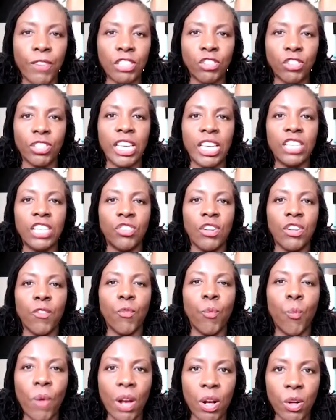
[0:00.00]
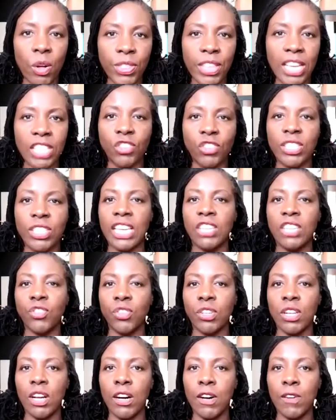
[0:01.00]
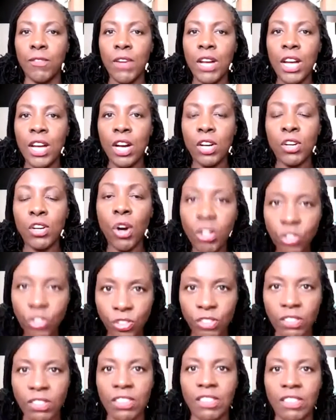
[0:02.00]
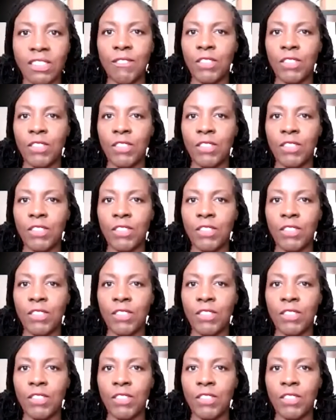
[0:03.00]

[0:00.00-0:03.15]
education of wealth, education of consciousness,